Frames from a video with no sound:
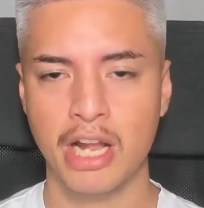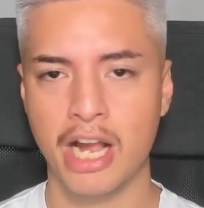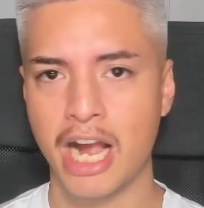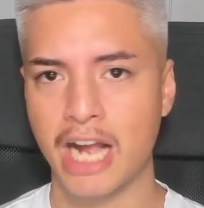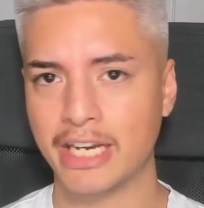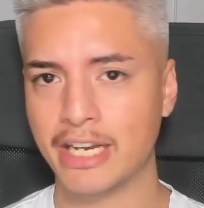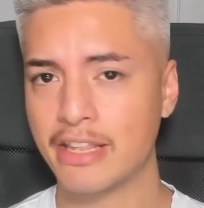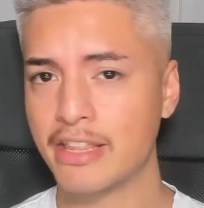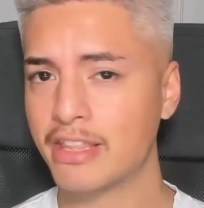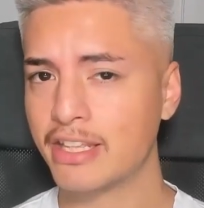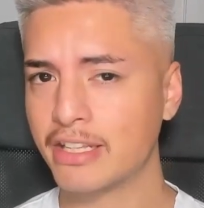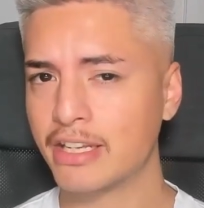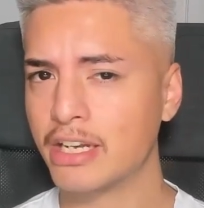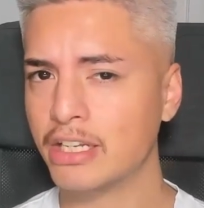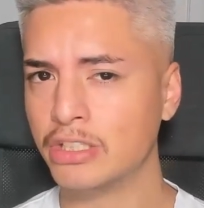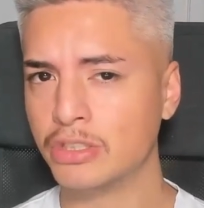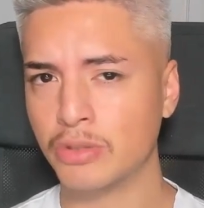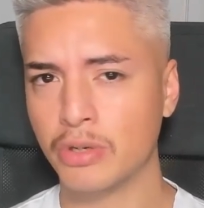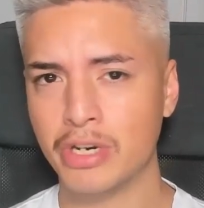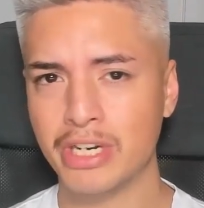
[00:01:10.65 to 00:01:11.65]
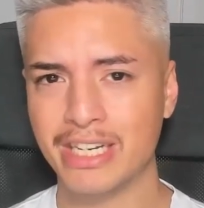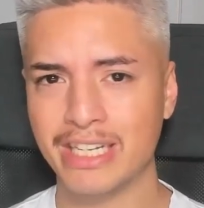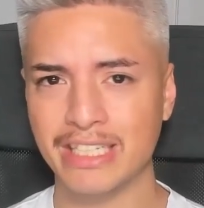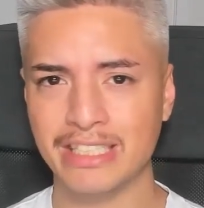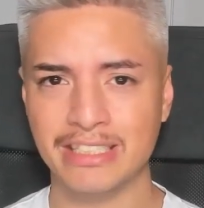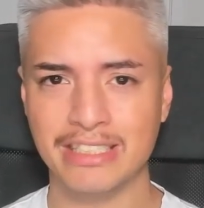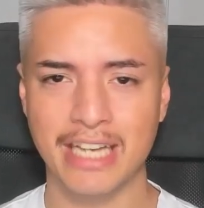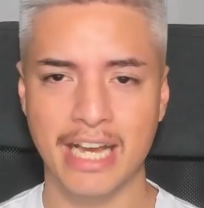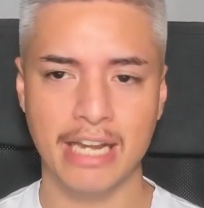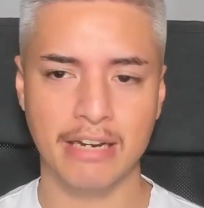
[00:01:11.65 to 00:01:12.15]
Another thing I enjoyed is
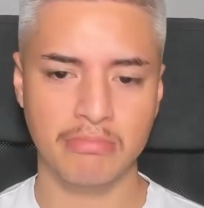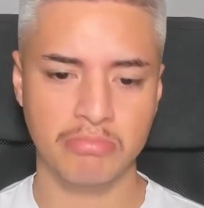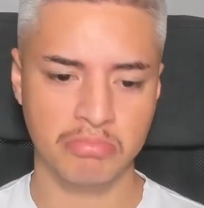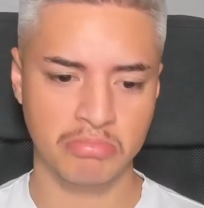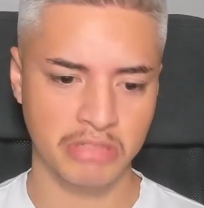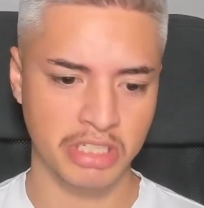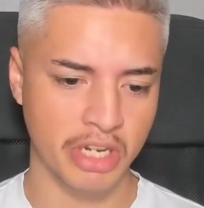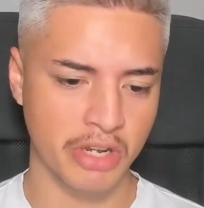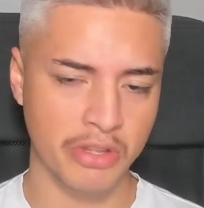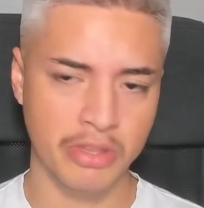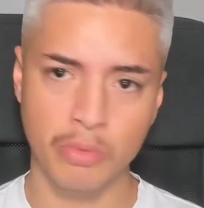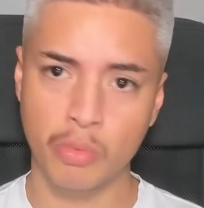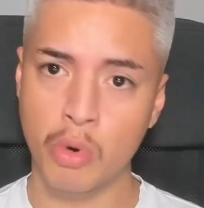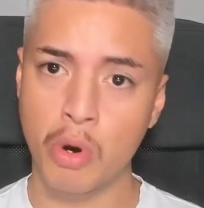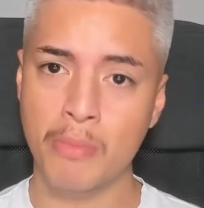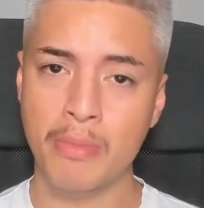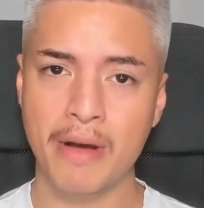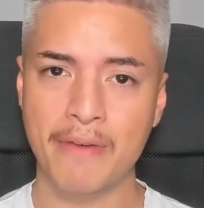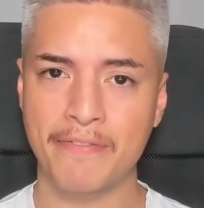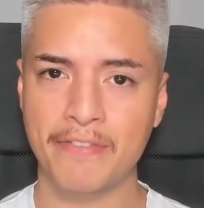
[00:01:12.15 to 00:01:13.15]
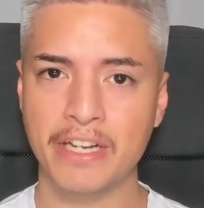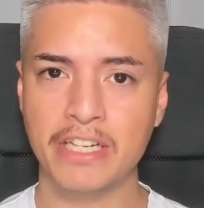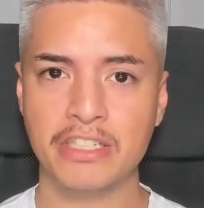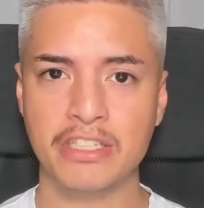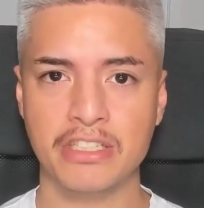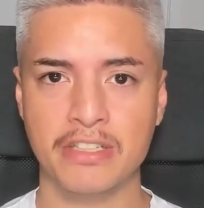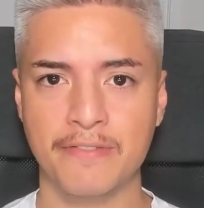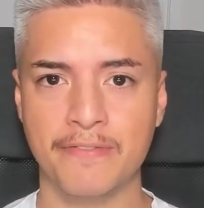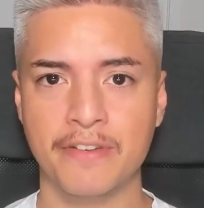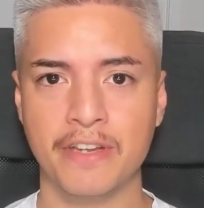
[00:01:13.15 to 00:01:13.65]
that, you know, the warm up features
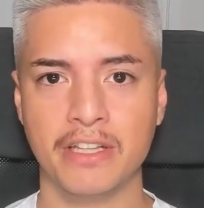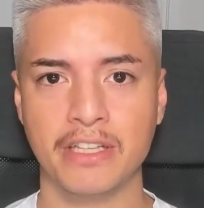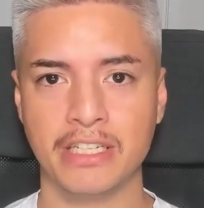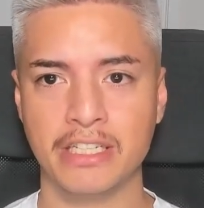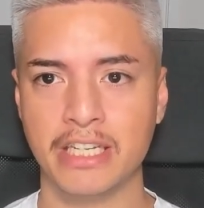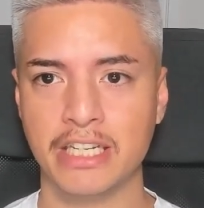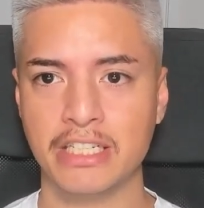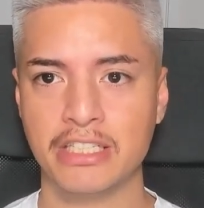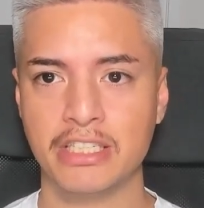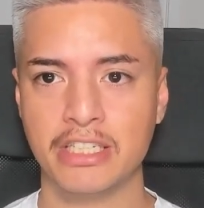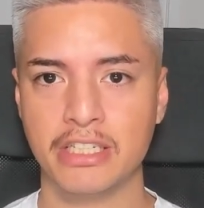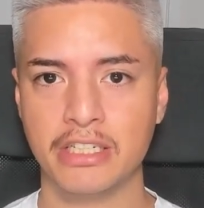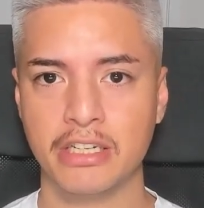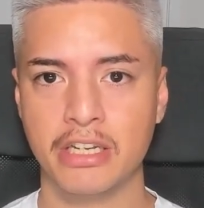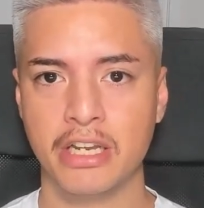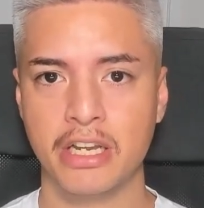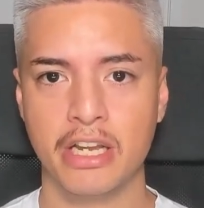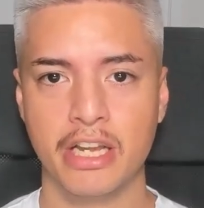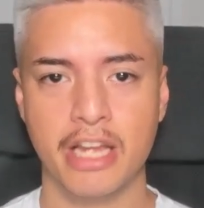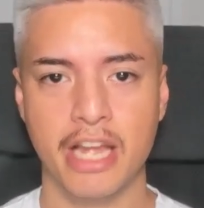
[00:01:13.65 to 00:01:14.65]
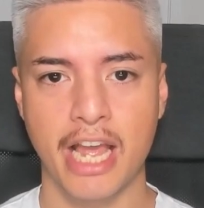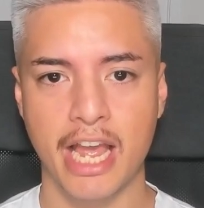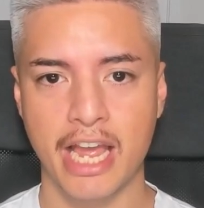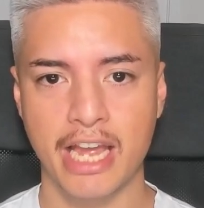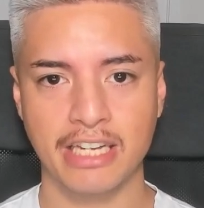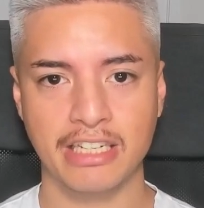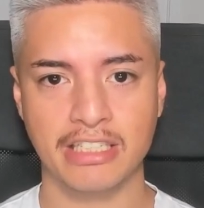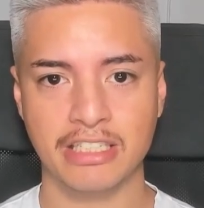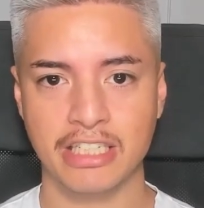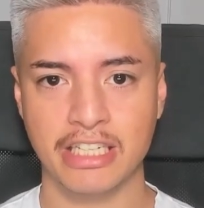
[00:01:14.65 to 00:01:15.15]
are fairly decent
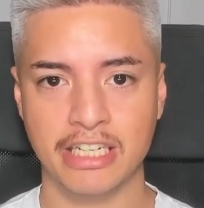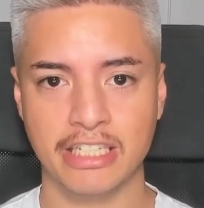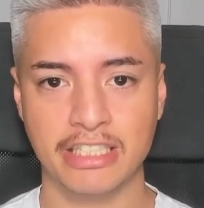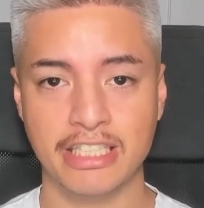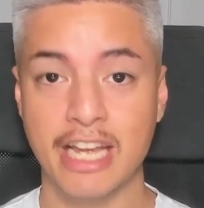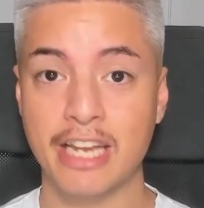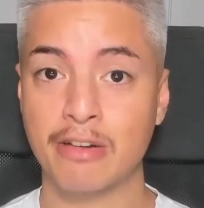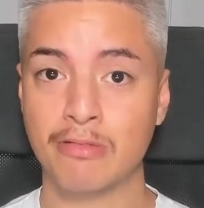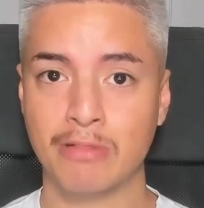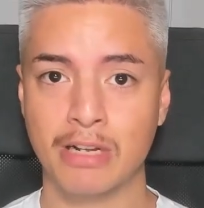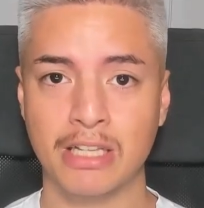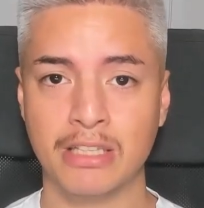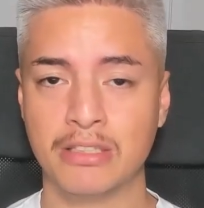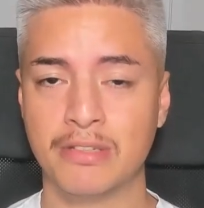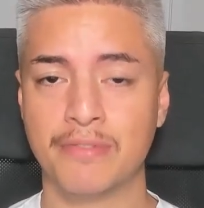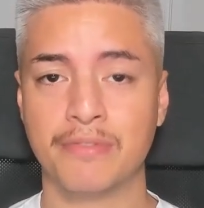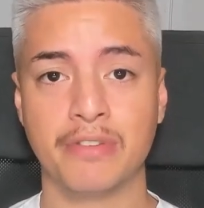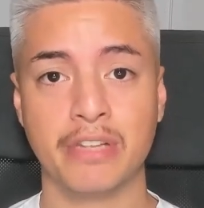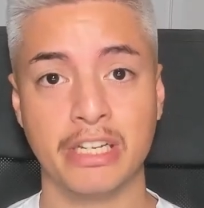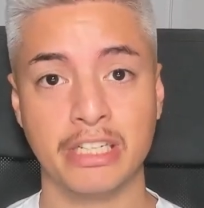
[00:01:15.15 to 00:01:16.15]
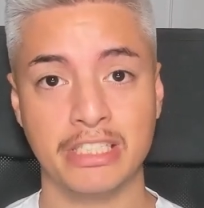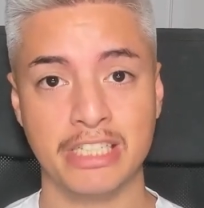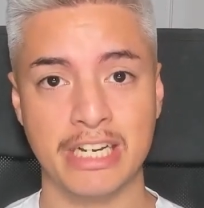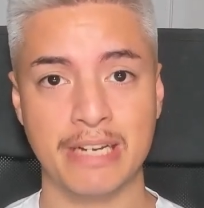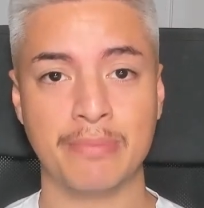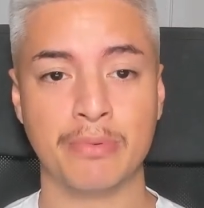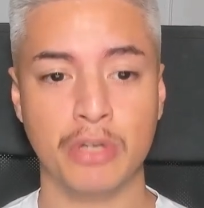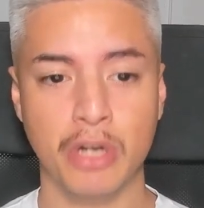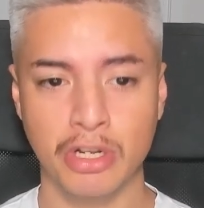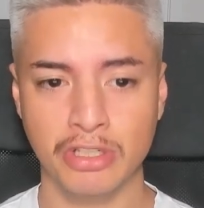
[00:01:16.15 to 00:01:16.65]
and it's at a relatively
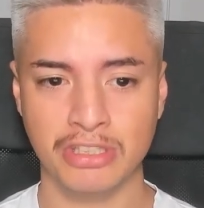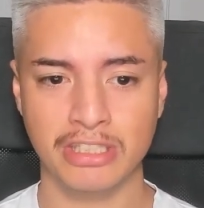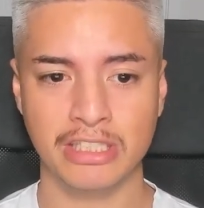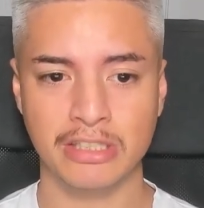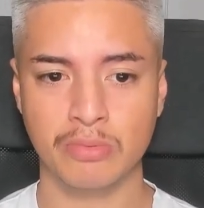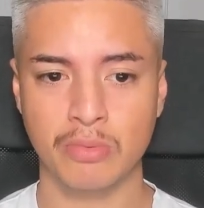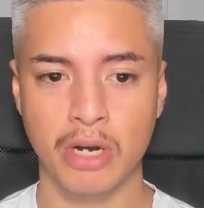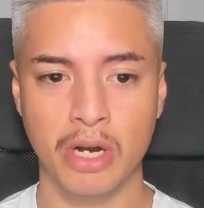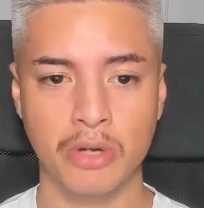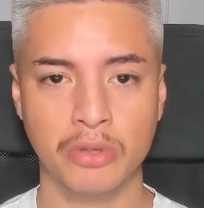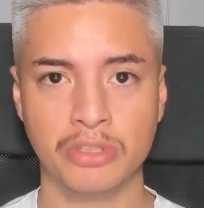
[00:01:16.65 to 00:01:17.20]
cheap cost as well.